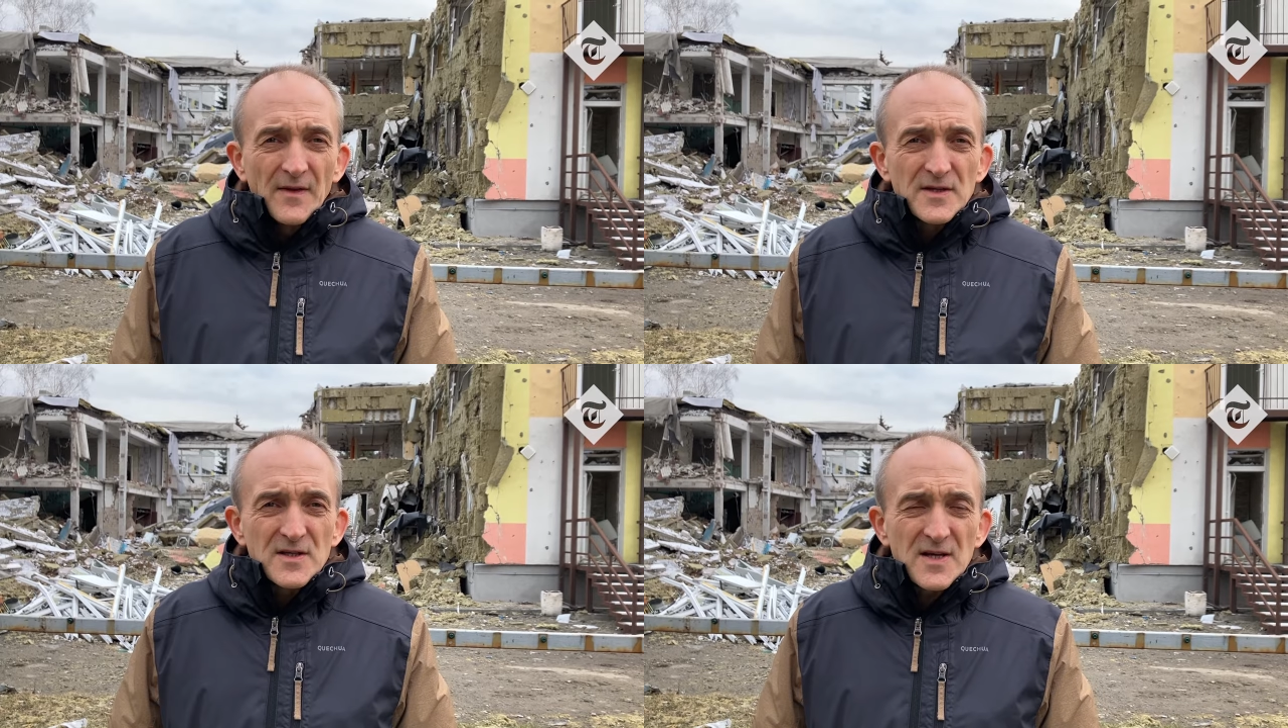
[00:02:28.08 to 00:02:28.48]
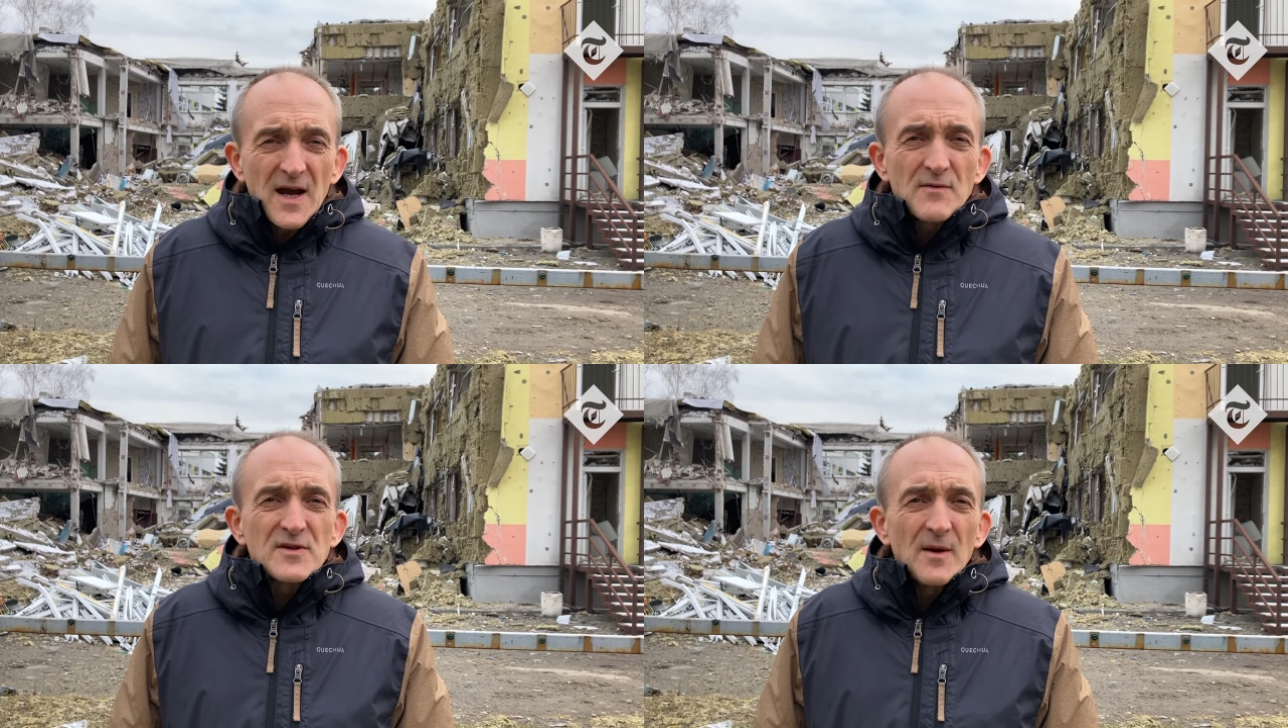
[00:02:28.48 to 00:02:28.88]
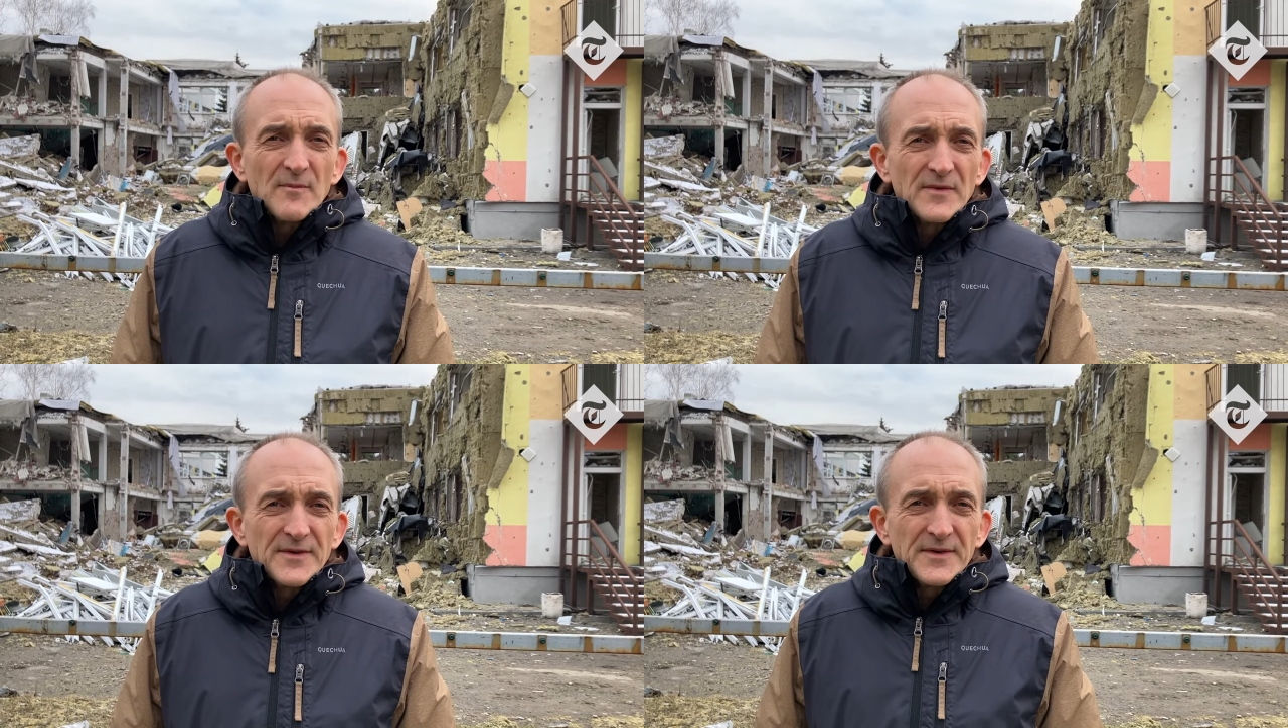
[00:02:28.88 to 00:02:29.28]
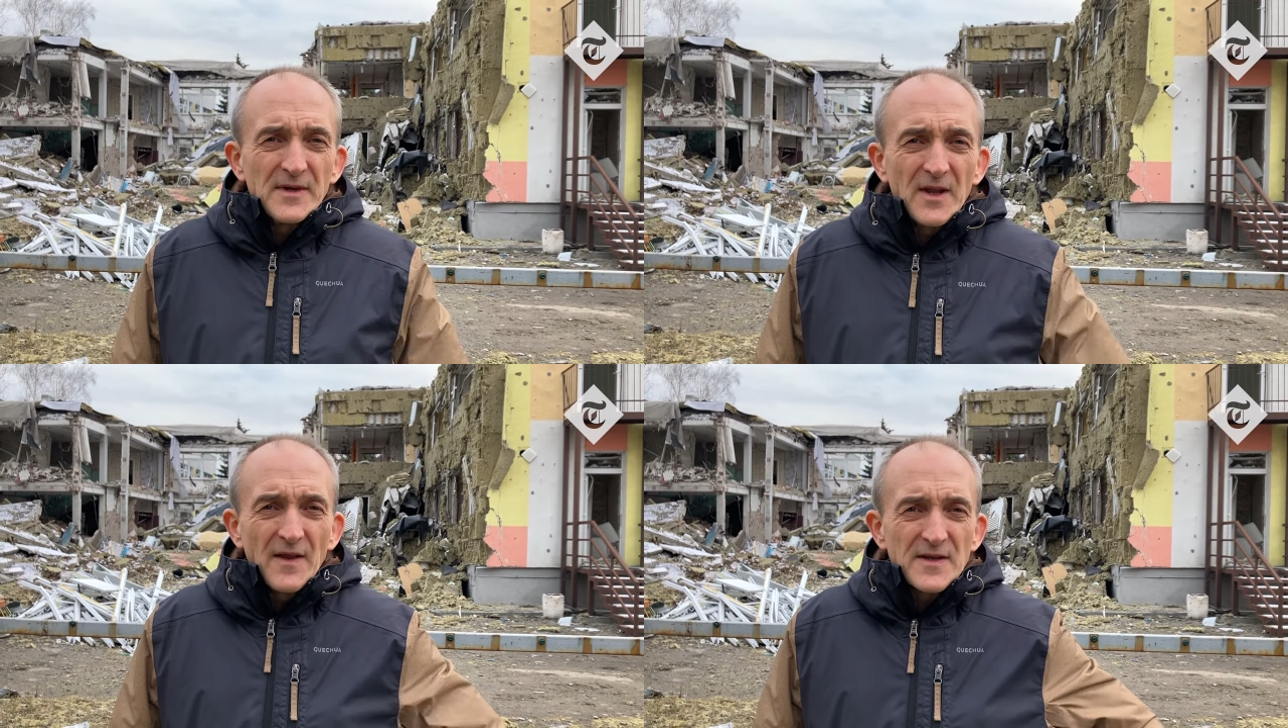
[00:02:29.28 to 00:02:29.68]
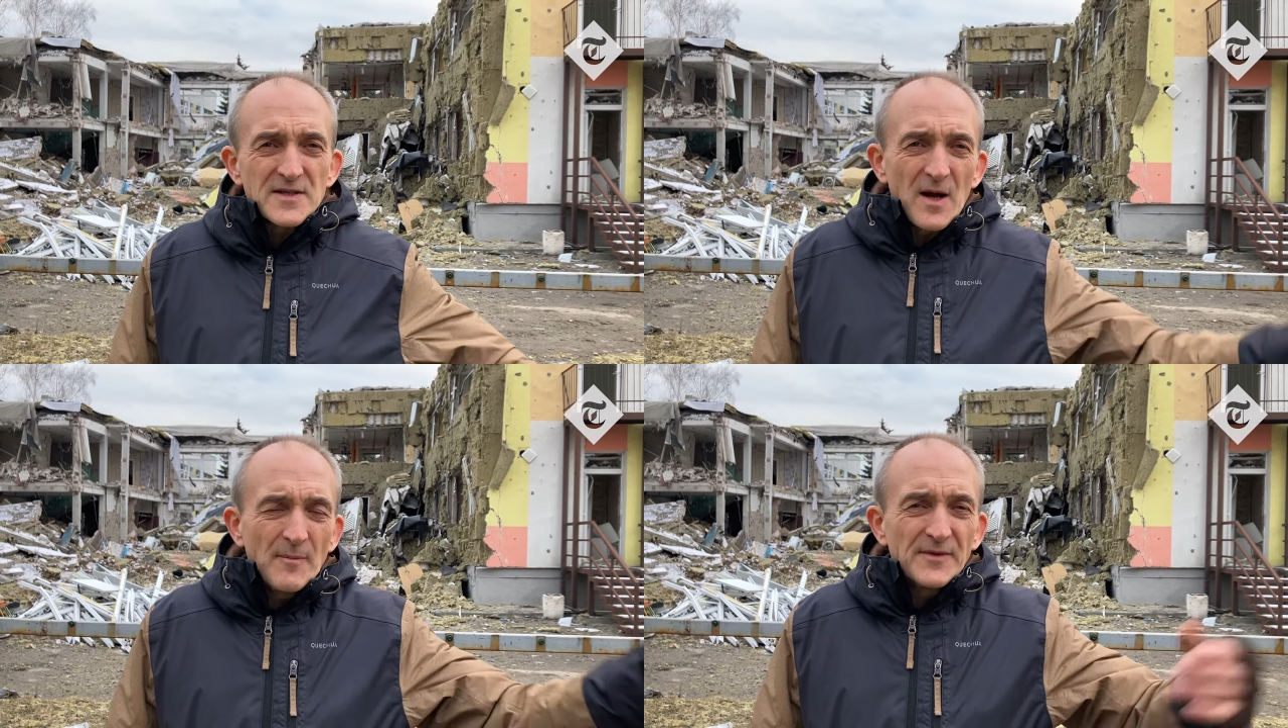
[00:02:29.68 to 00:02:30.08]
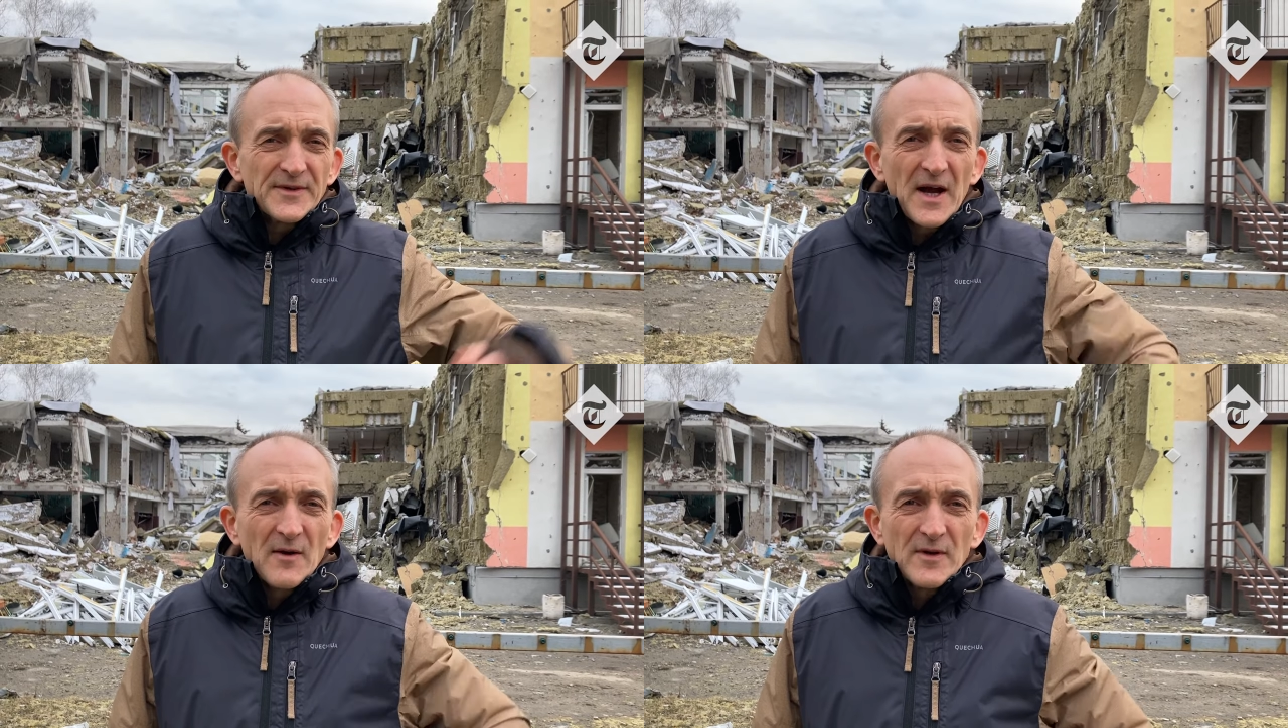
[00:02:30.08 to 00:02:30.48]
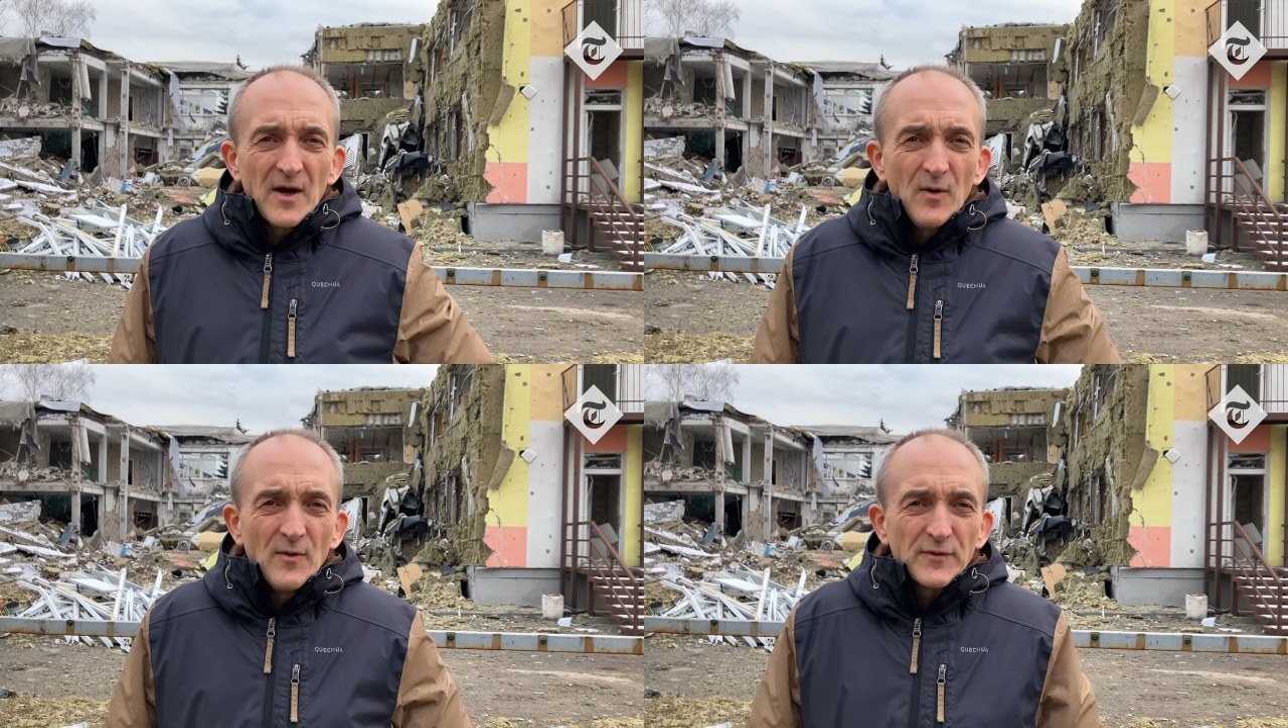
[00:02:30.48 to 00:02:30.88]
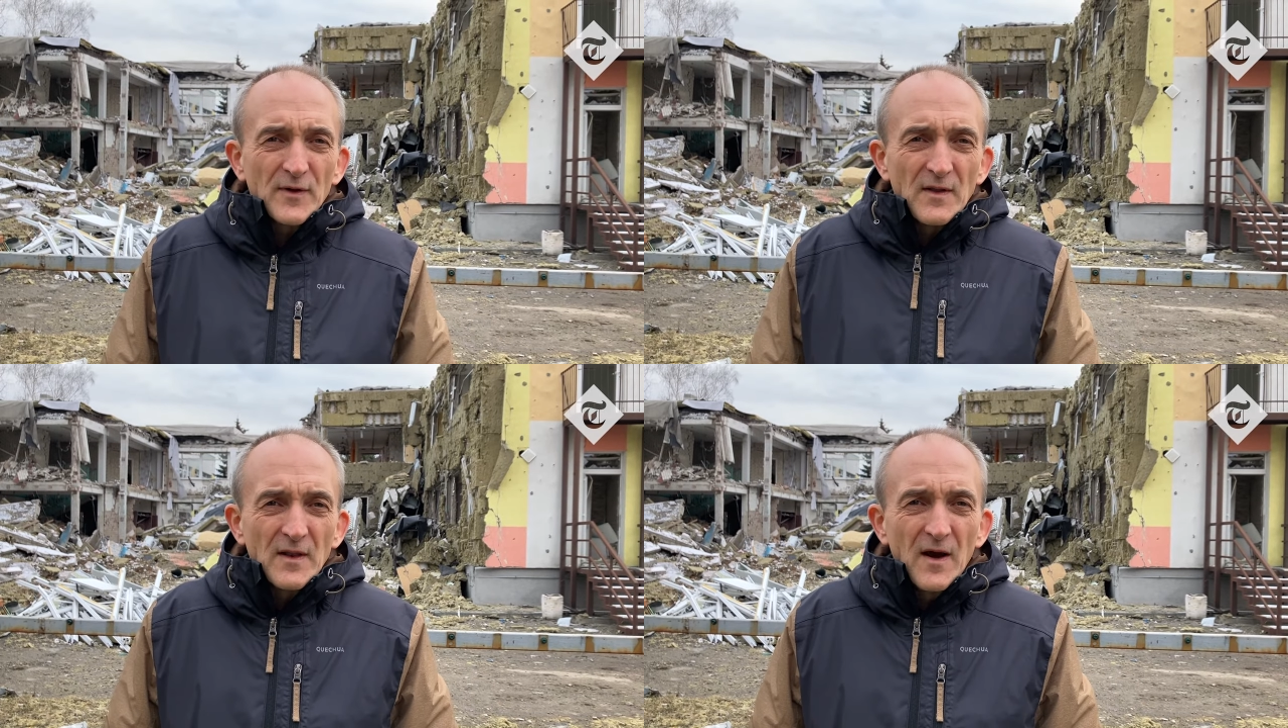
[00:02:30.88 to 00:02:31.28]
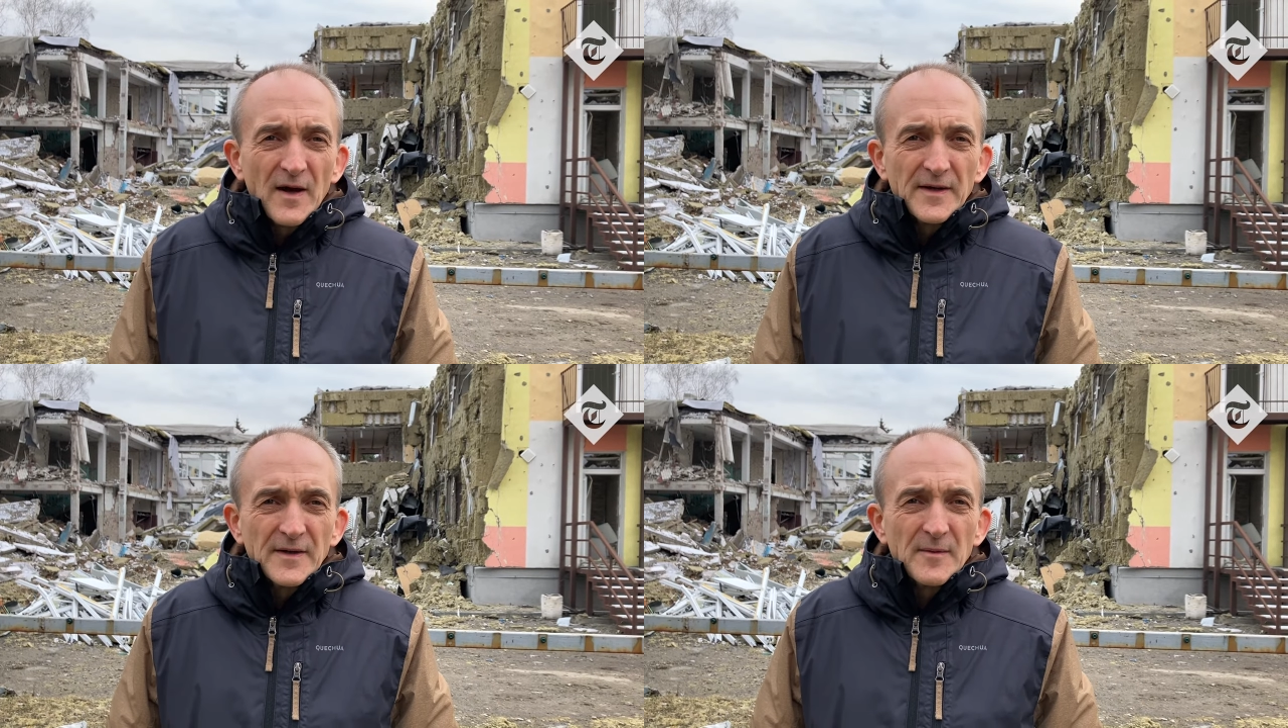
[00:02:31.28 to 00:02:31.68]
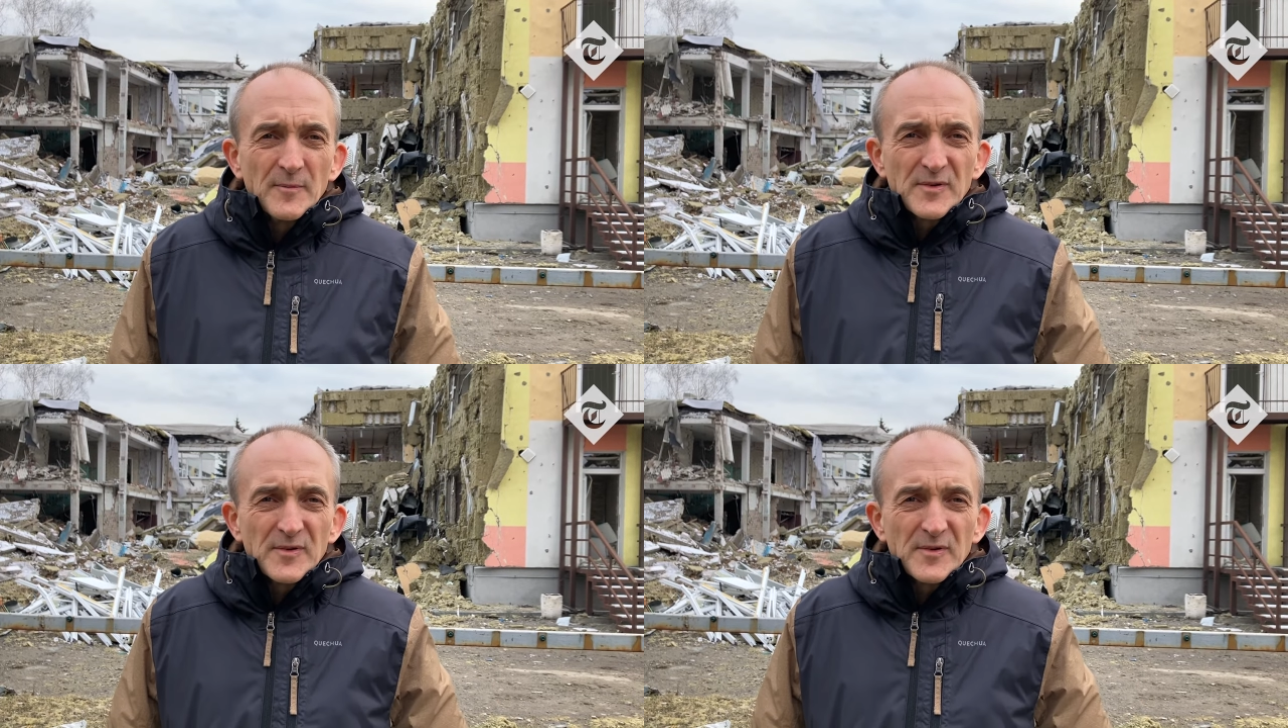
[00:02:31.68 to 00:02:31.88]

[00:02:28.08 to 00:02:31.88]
there's towns up and like this up and down the whole front line